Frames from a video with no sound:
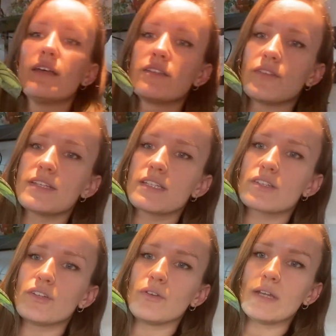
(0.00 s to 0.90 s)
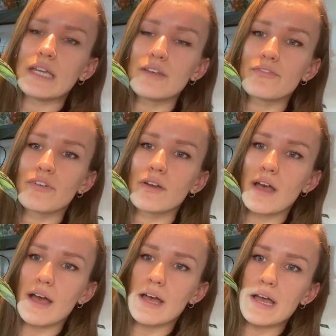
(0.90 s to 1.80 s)
So this is a new leaf.
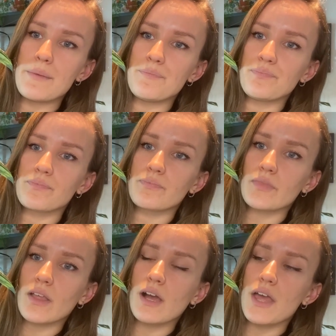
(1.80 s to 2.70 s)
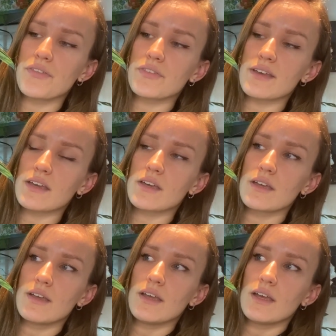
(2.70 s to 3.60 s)
I think
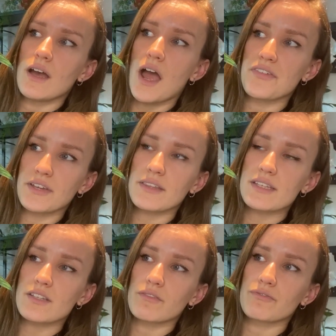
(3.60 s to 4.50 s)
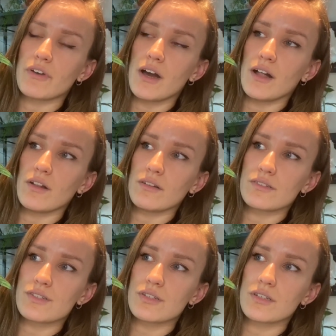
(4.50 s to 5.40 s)
this
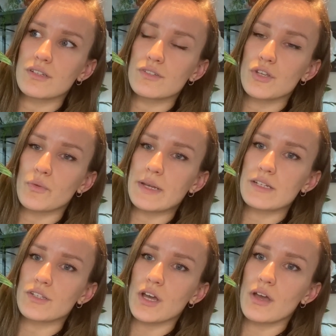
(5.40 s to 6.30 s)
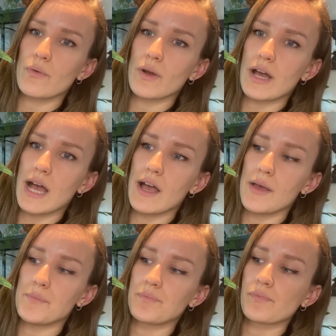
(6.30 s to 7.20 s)
unfurled 2 weeks ago,
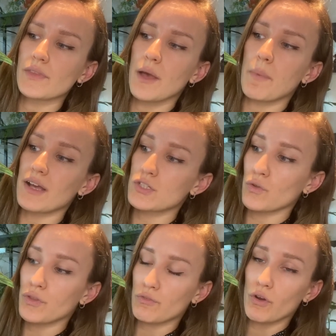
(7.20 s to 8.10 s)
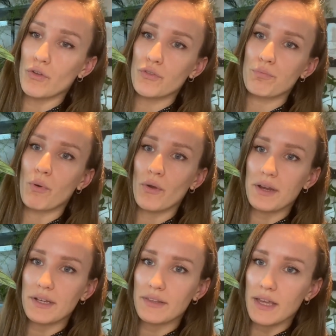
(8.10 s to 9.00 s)
but I saw the growth
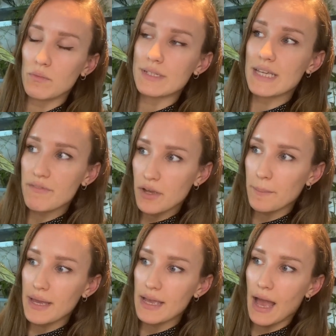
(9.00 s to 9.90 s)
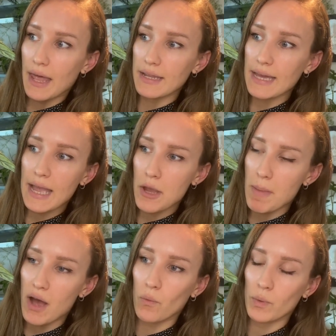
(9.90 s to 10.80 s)
point that it was giving me, and it came
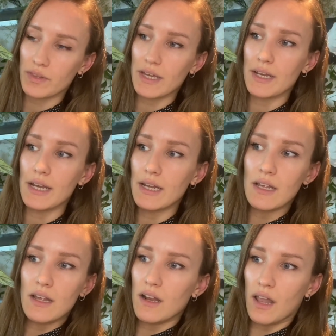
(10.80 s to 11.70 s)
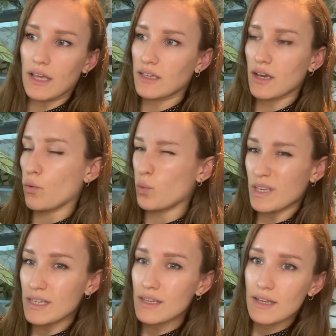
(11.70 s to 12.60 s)
out within like a
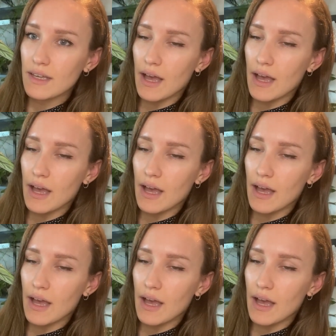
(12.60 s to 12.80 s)
week.